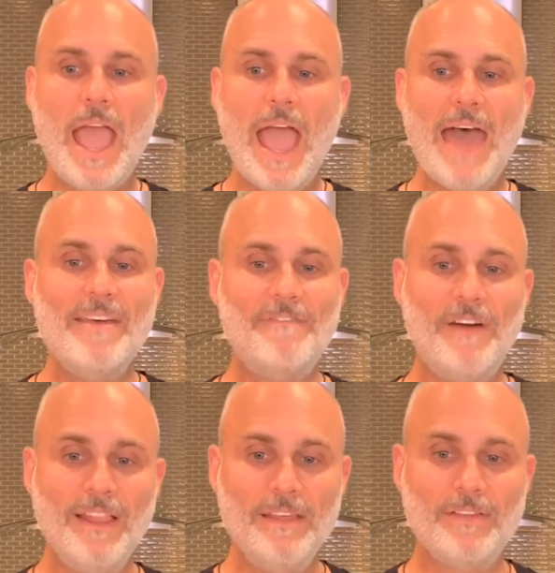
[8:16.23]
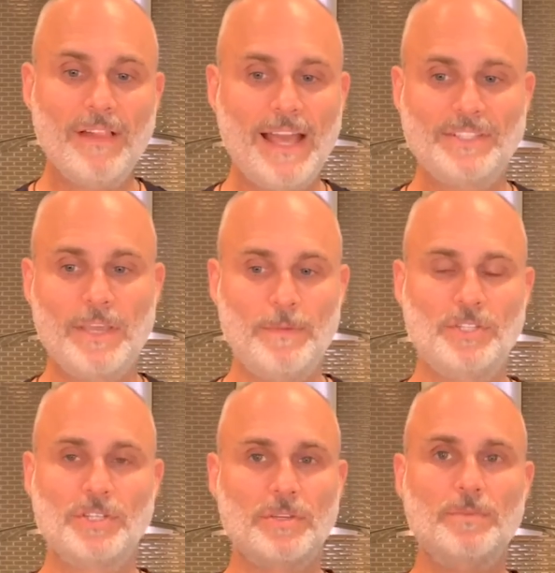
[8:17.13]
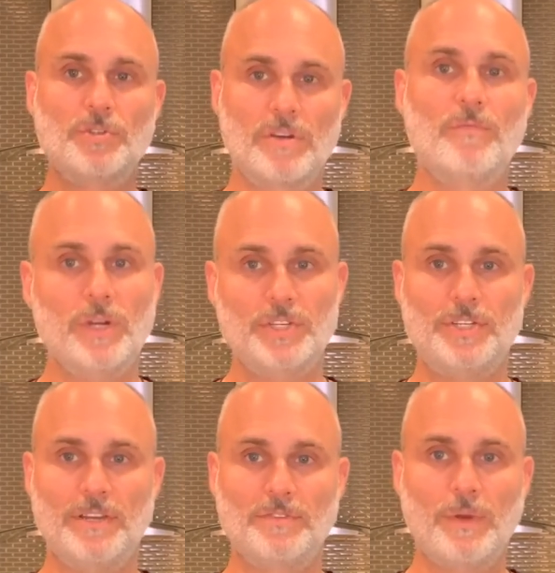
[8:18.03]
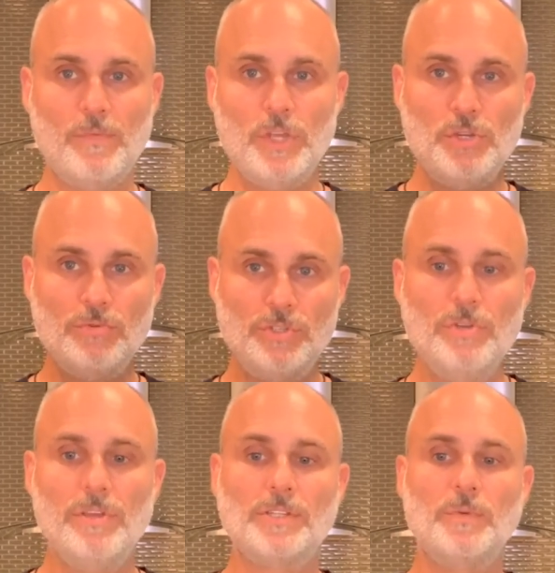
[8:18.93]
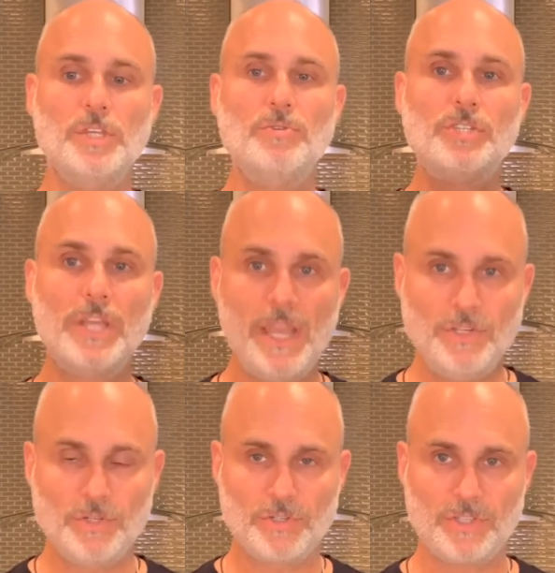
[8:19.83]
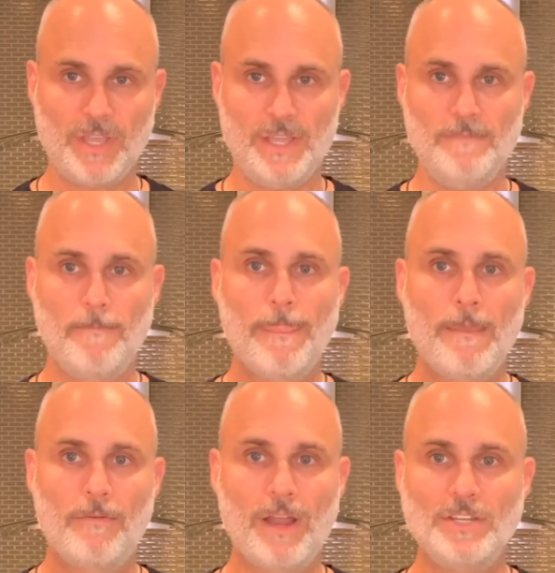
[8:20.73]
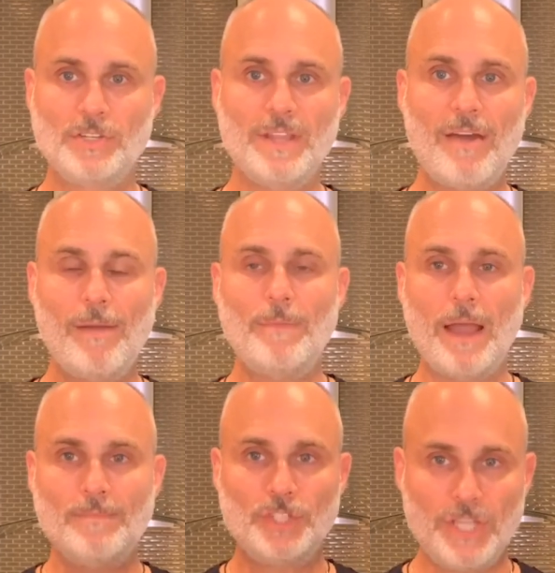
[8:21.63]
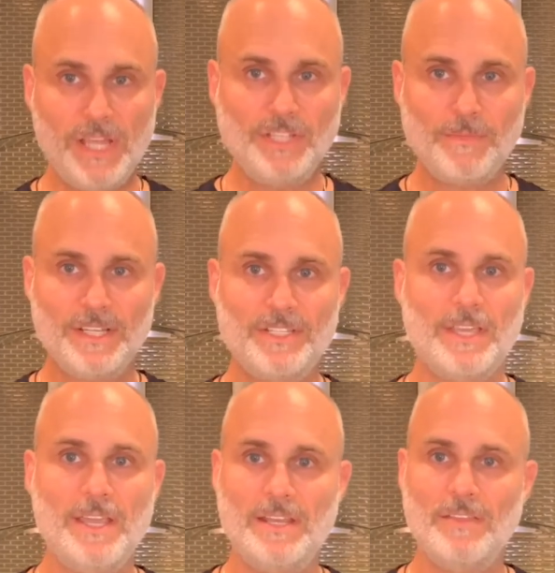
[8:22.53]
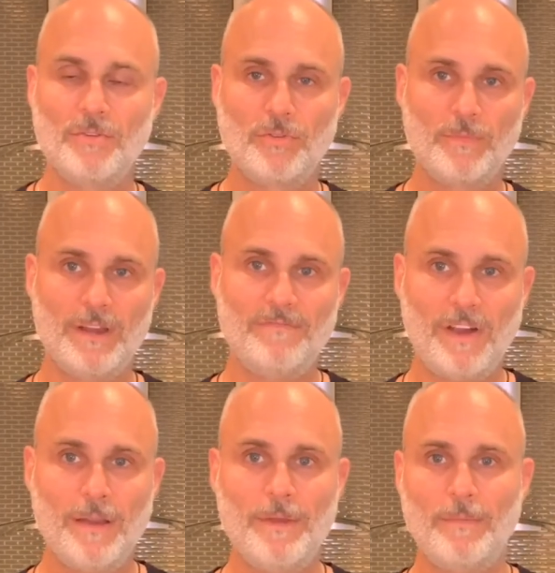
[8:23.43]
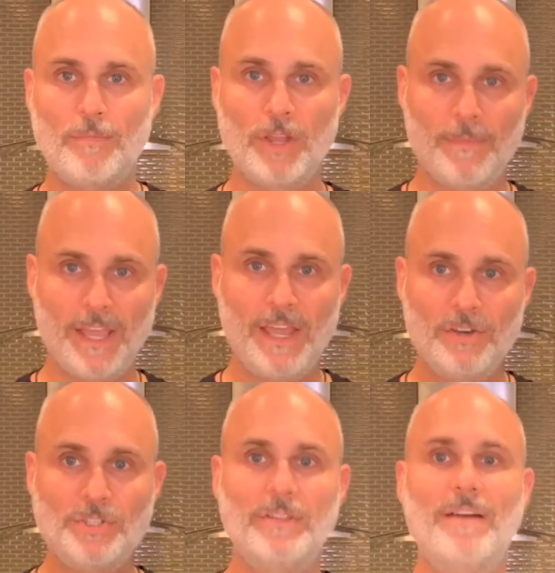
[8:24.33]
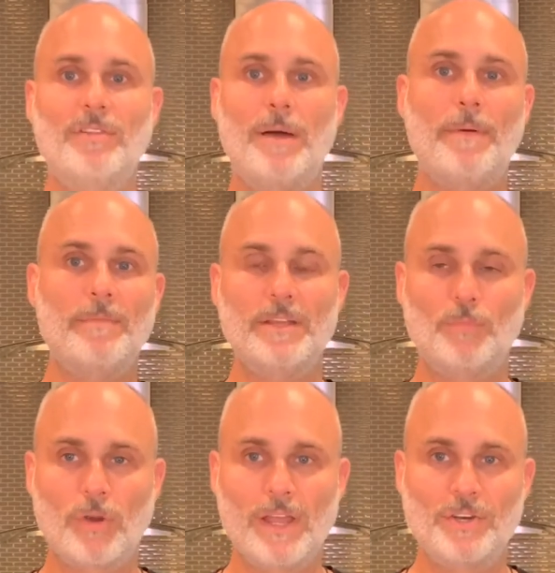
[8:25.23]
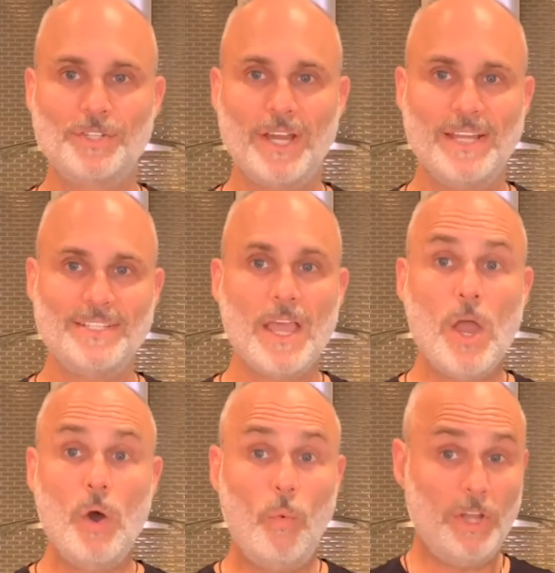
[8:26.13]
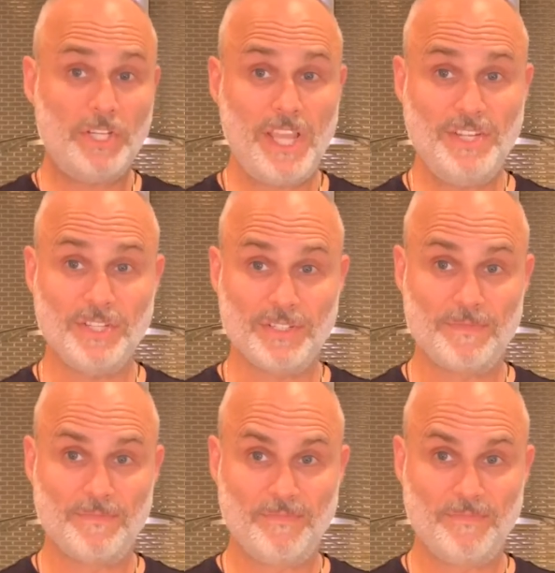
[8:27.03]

And then finally, the last step is just observe what shifts, right? When you do this, when you change your state, right? So now I'm, I'm changing my state either through my environment, I'm bringing my energy level up, I'm getting more energized. What changes?